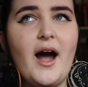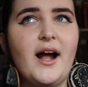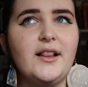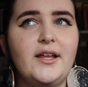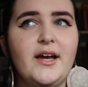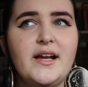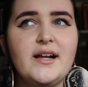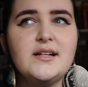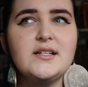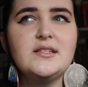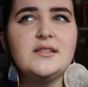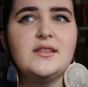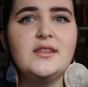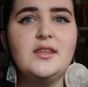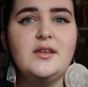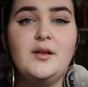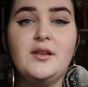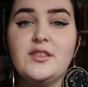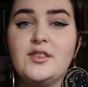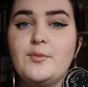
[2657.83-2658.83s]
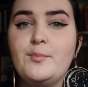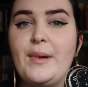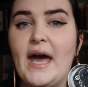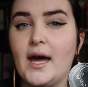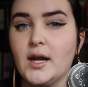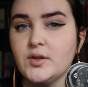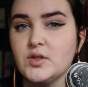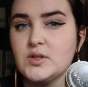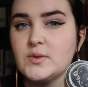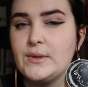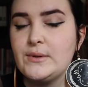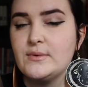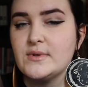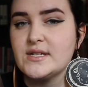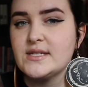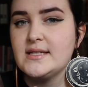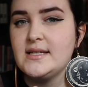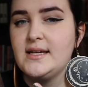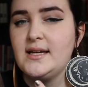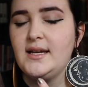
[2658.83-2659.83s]
I liked the battles we were
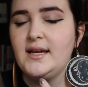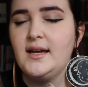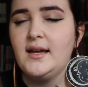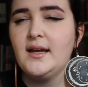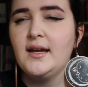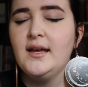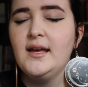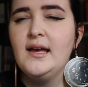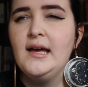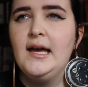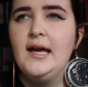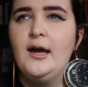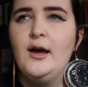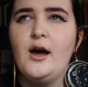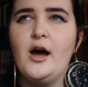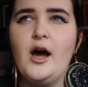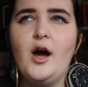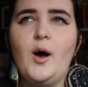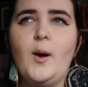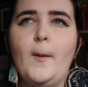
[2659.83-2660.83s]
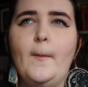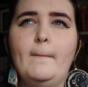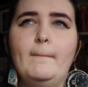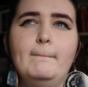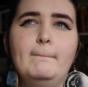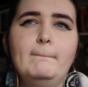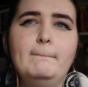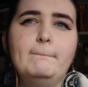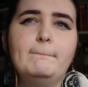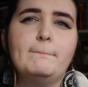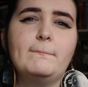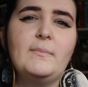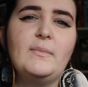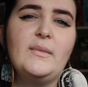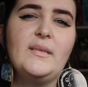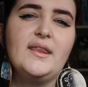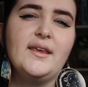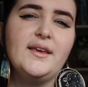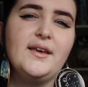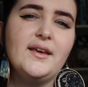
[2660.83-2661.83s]
seeing.
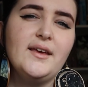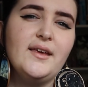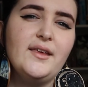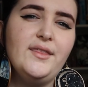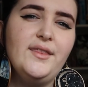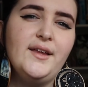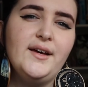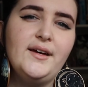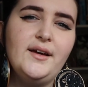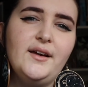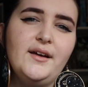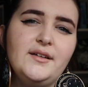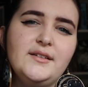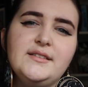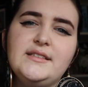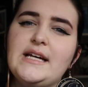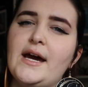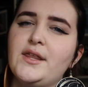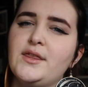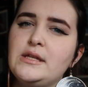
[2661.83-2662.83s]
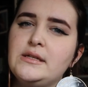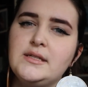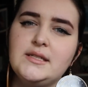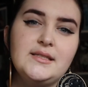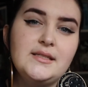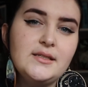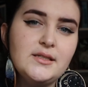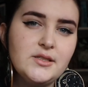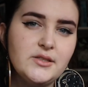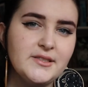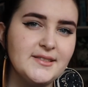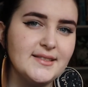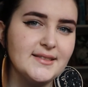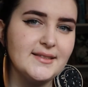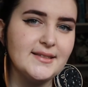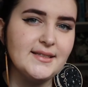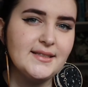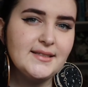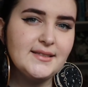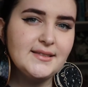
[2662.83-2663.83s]
The death decisions
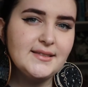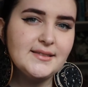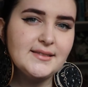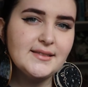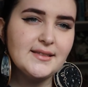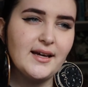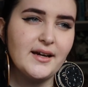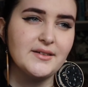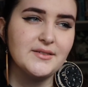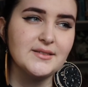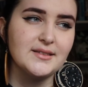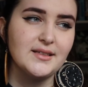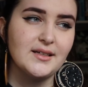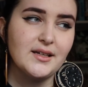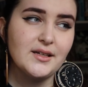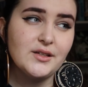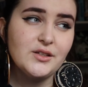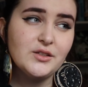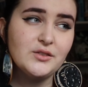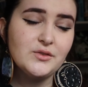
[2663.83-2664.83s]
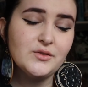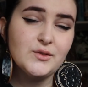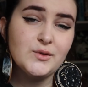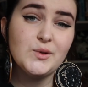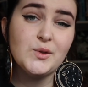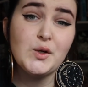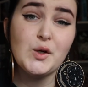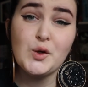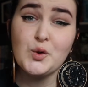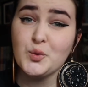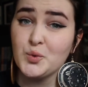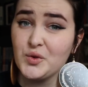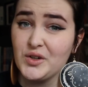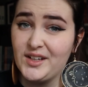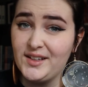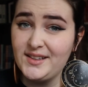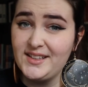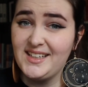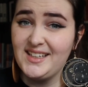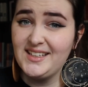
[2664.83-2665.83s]
in this, I was like,
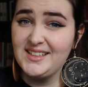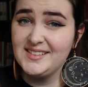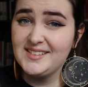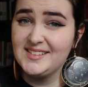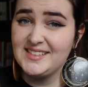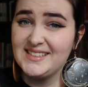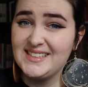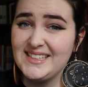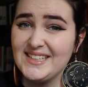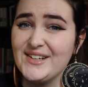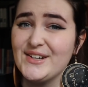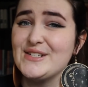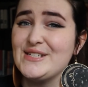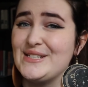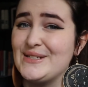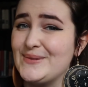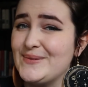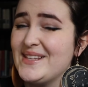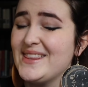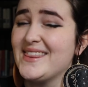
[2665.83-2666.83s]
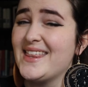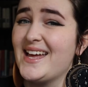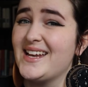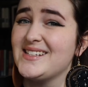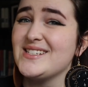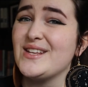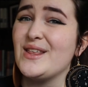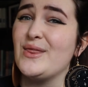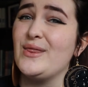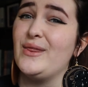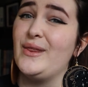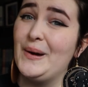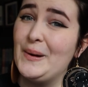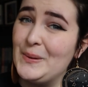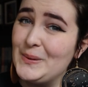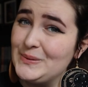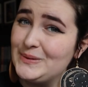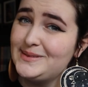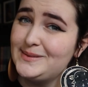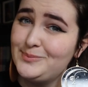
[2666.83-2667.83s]
really? You're doing that to
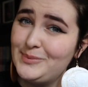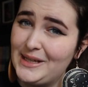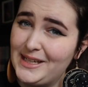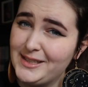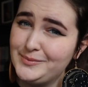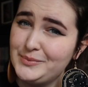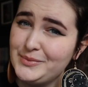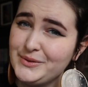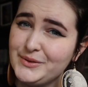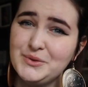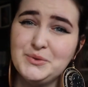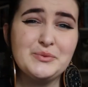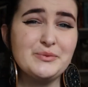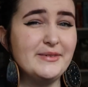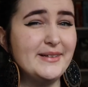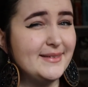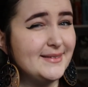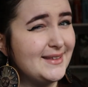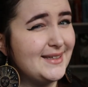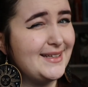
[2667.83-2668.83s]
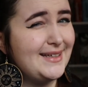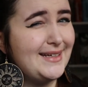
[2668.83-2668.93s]
those people? Really?